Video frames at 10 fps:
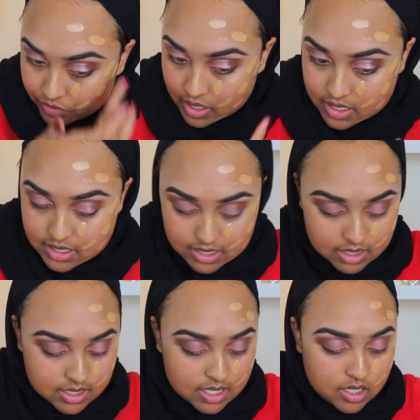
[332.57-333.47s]
It's
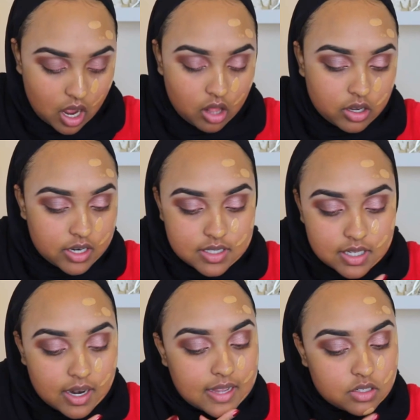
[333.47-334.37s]
$16.
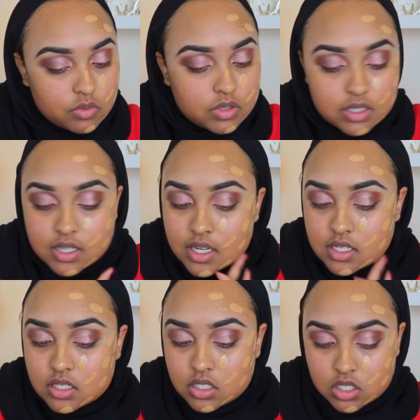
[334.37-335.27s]
It has a really
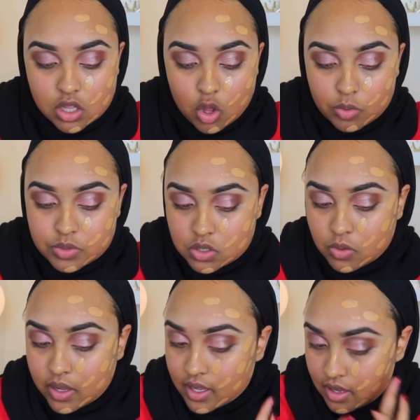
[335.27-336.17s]
nice slope
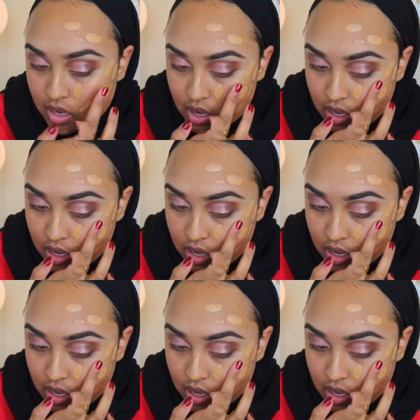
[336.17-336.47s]
to it.